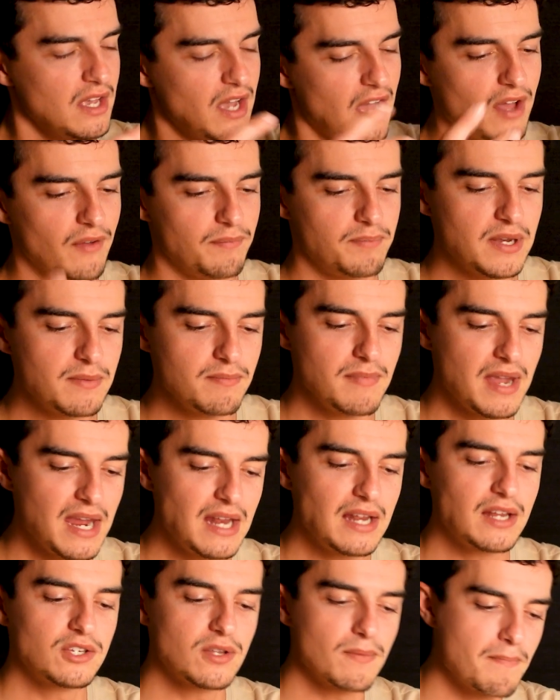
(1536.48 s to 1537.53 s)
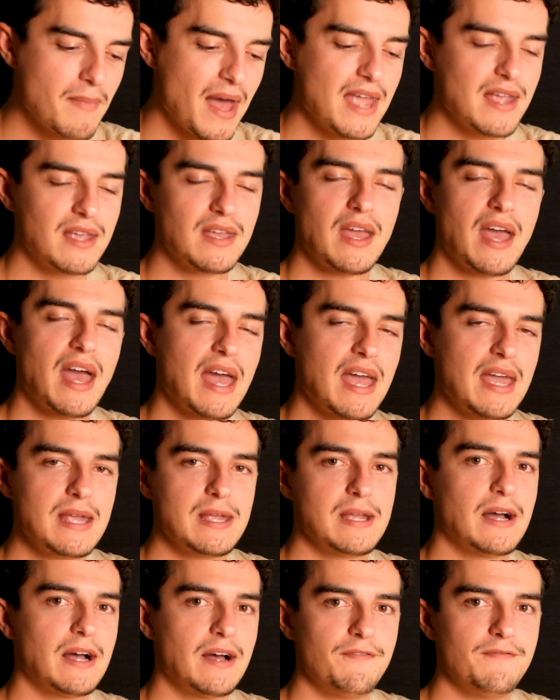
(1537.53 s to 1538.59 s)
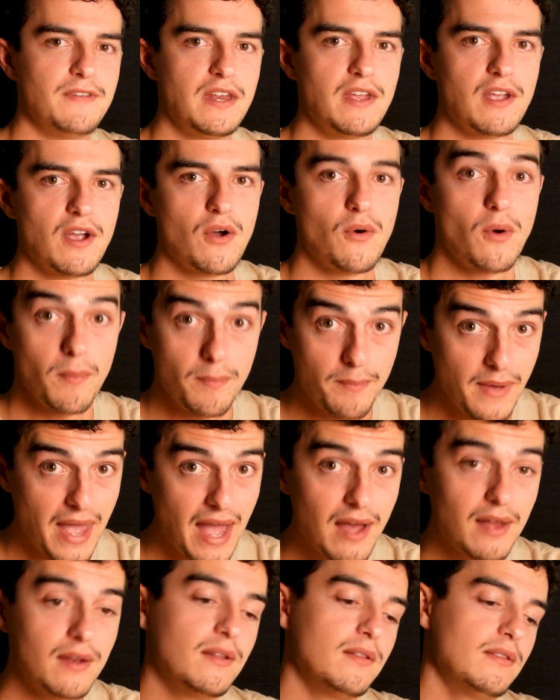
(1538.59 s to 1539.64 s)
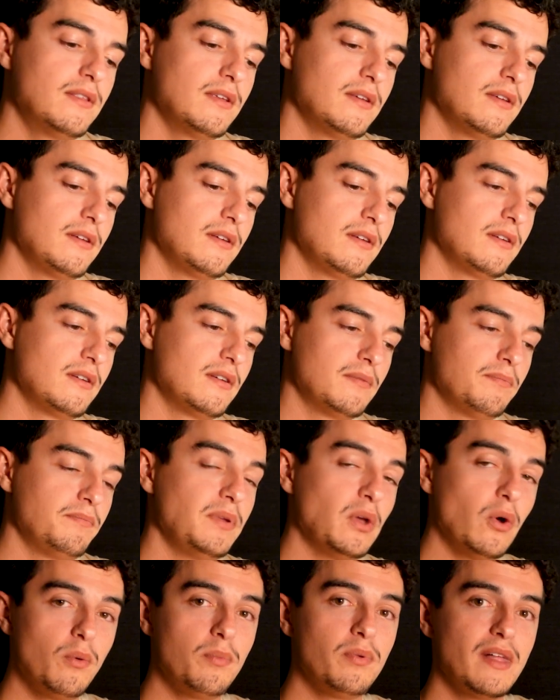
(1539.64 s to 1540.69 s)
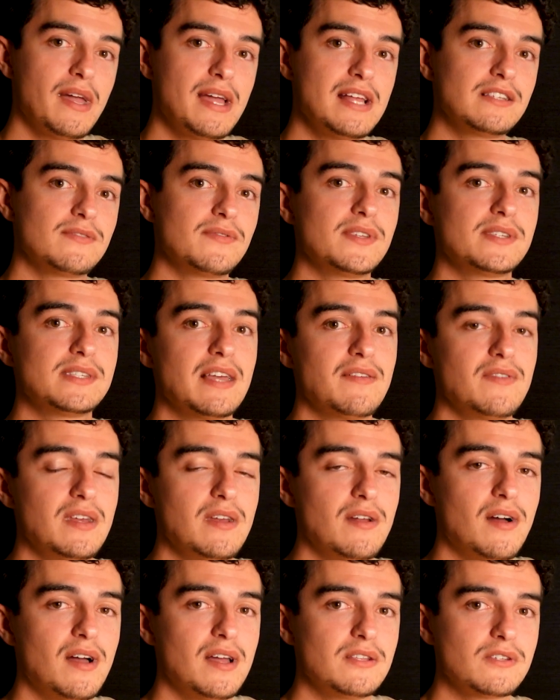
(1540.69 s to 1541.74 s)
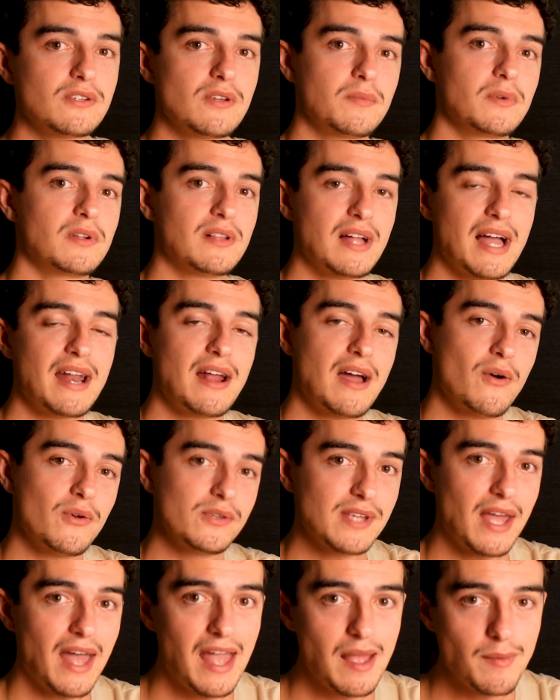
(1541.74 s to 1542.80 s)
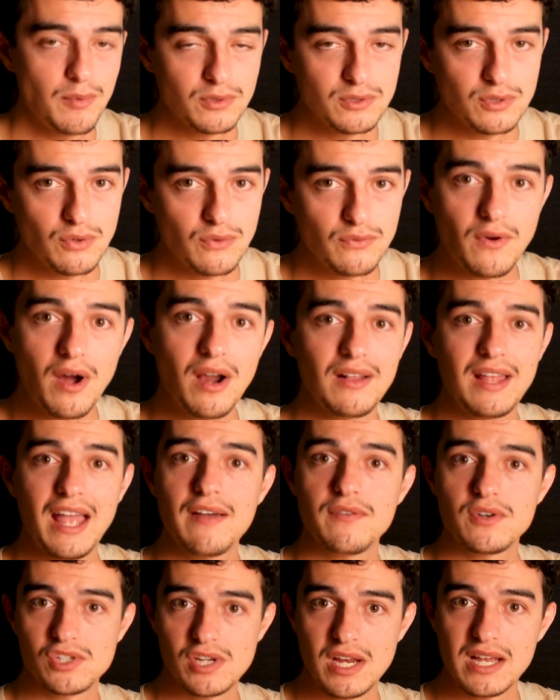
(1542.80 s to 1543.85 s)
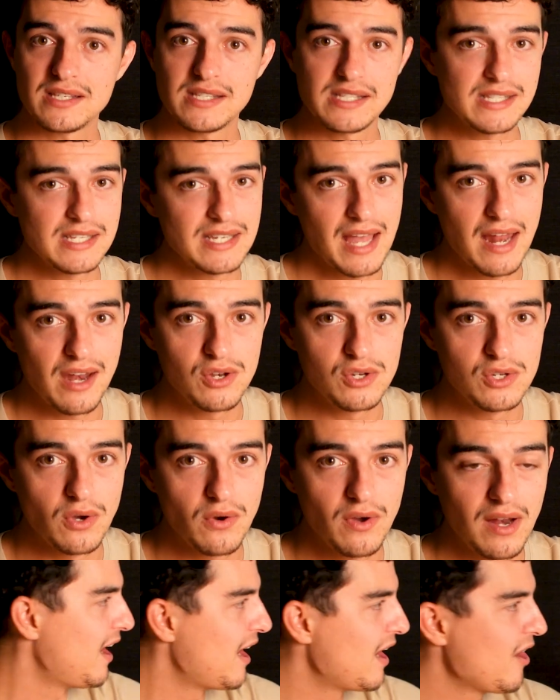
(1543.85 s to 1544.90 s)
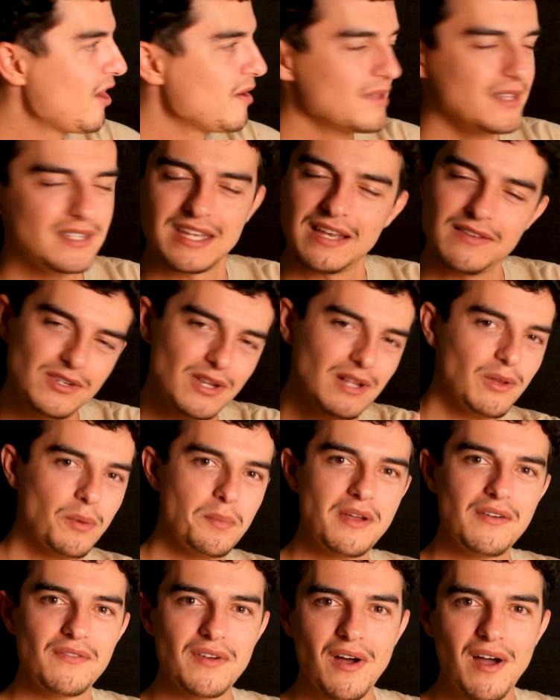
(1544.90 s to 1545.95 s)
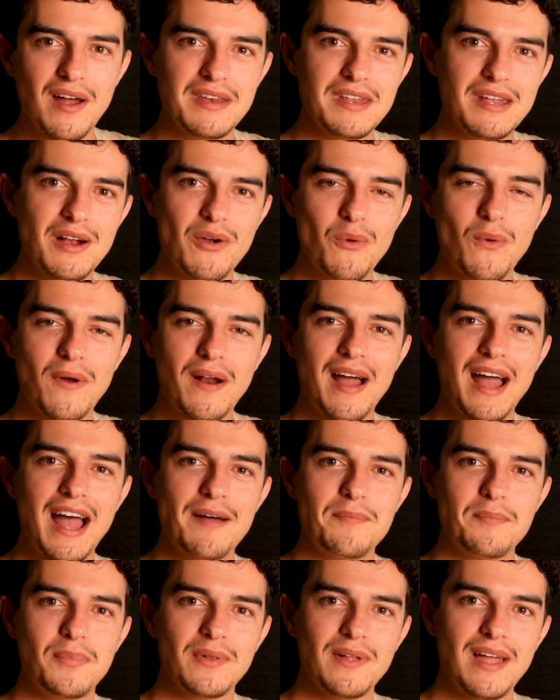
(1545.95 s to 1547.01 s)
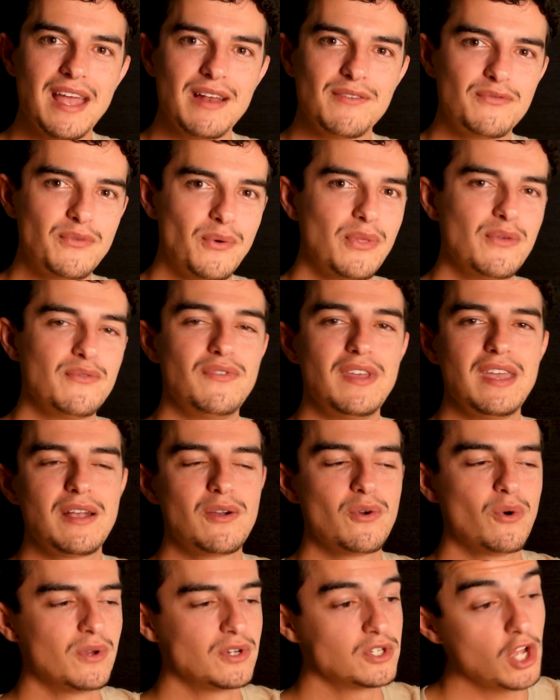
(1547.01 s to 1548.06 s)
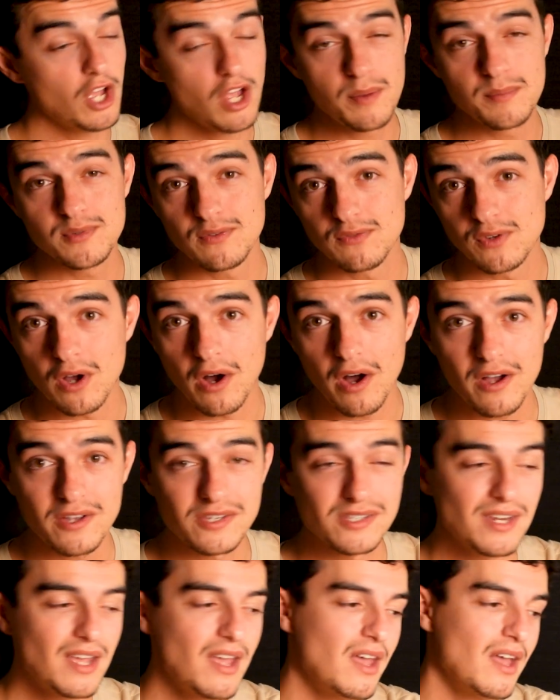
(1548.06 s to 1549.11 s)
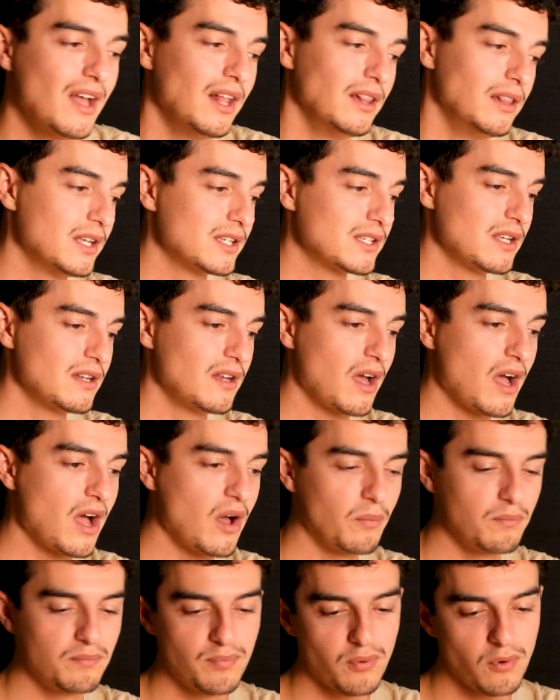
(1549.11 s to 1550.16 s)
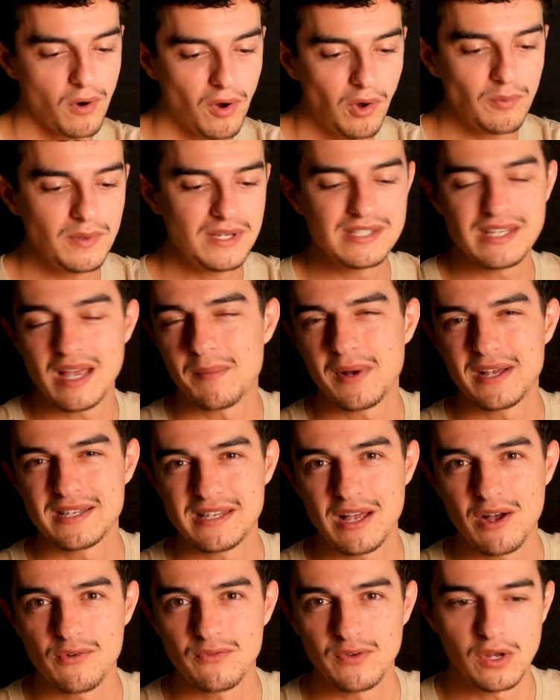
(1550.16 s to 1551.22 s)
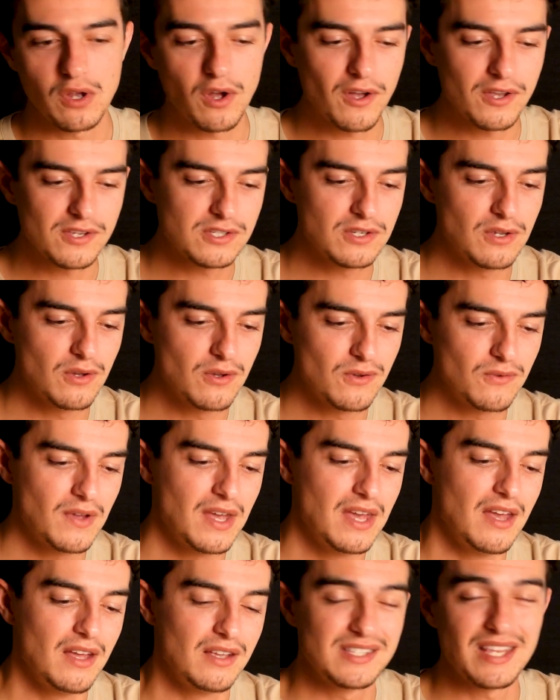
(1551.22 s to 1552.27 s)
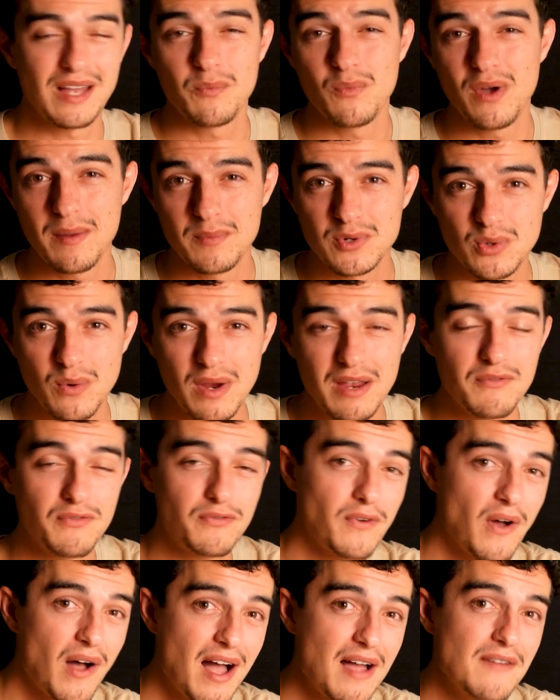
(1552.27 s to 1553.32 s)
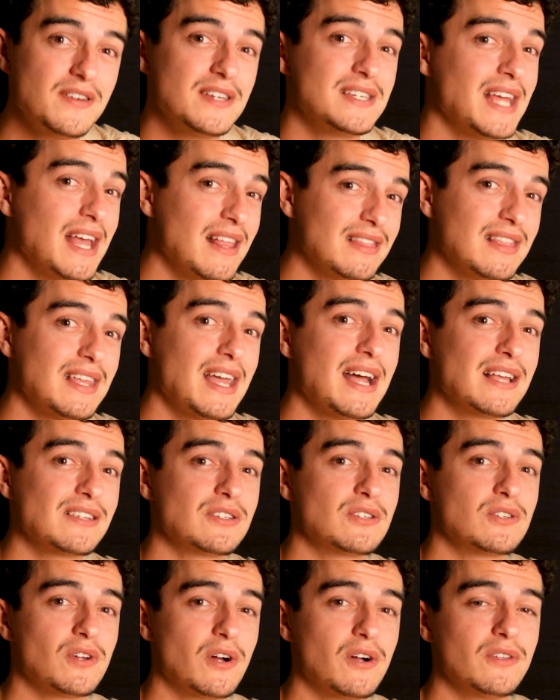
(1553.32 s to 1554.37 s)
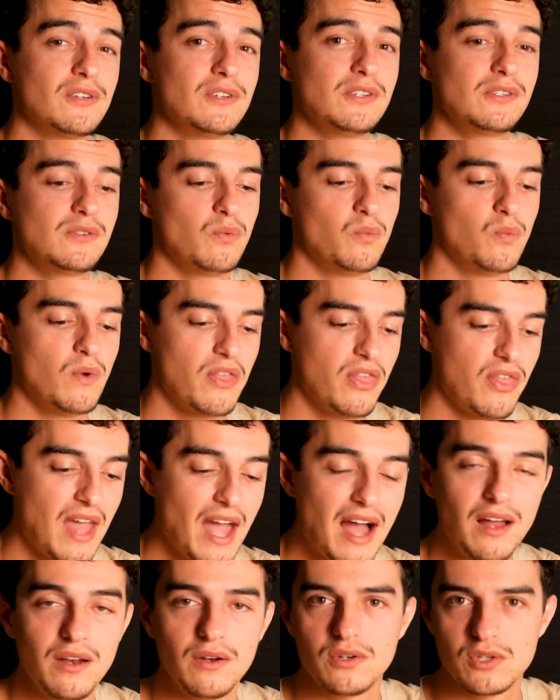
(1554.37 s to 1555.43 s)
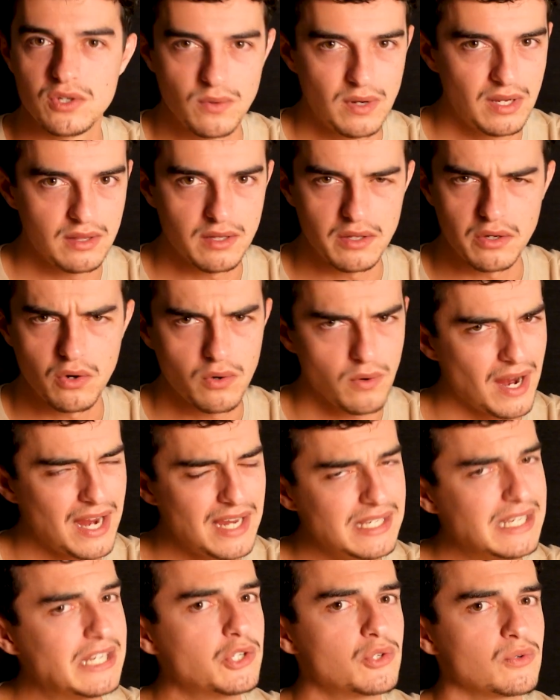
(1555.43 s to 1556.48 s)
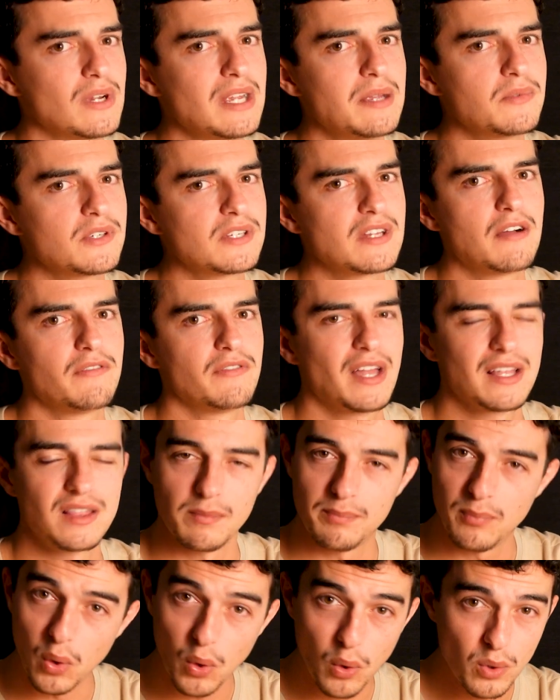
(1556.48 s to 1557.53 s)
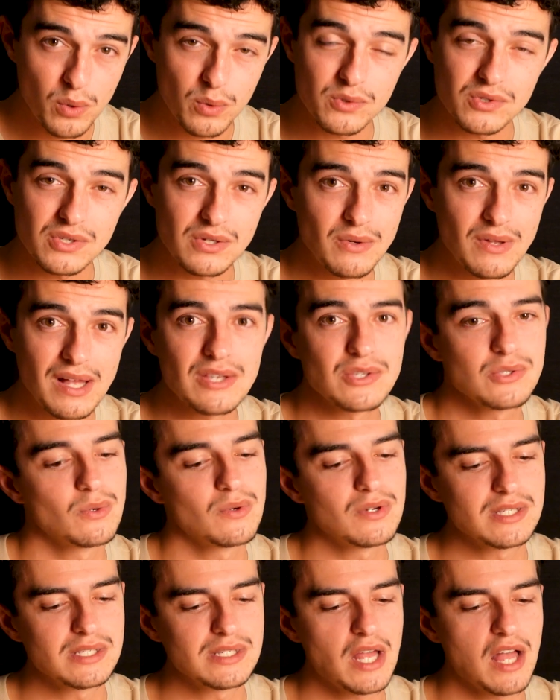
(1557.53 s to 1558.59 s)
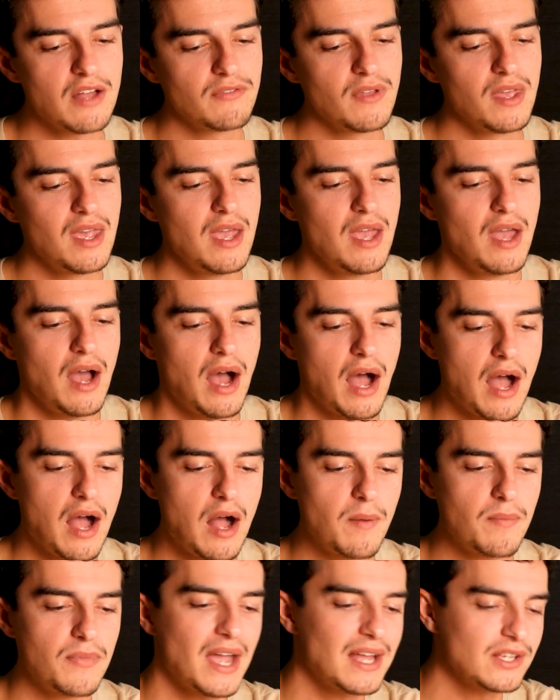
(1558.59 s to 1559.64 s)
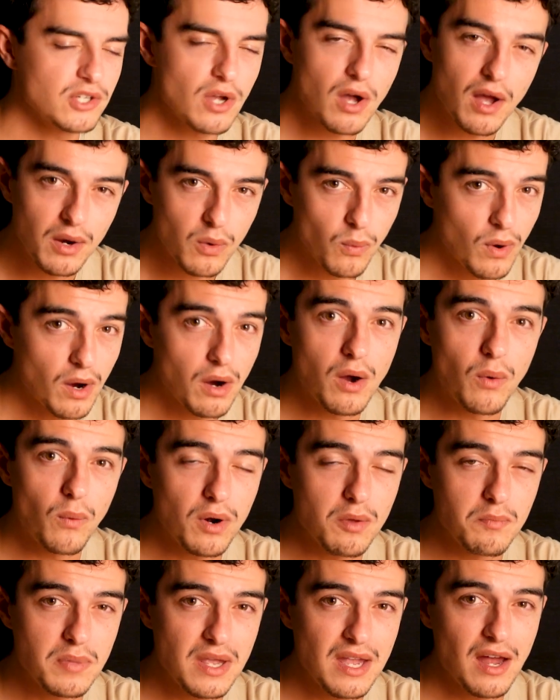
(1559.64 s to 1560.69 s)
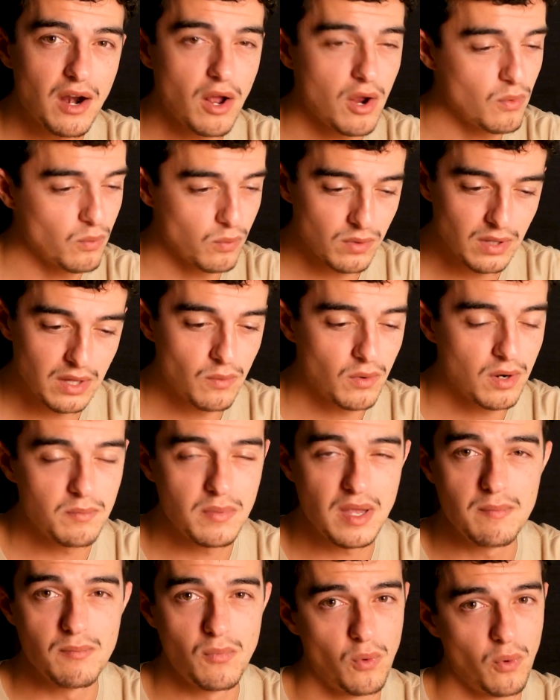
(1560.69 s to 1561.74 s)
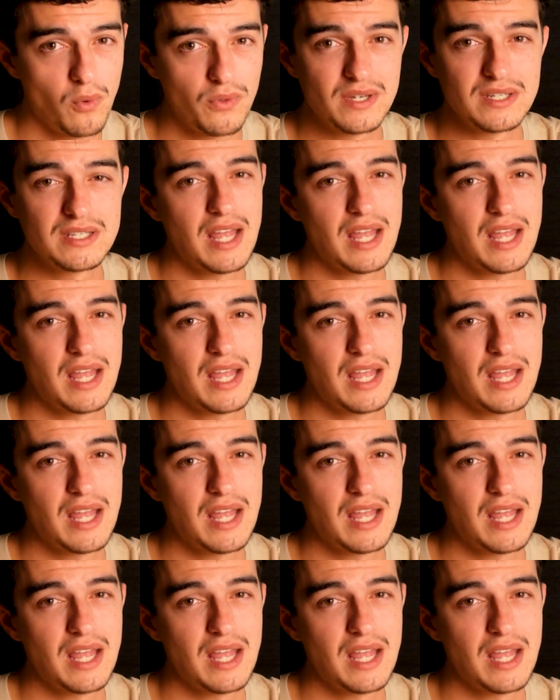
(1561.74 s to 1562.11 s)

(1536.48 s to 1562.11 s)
I've been meaning to make a video about the build plans for the 79, so I'm glad I was able to finally have a chance to sit down and do it. I hope this gives you a little bit of an idea of what I have planned for the vehicle. In terms of cost, listen, I'll probably set myself a cost of somewhere between $5,000 to $10,000 without doing the crazy dream stuff like the portals and all that sort of stuff. That's kind of where I want to be. I don't really want to be more than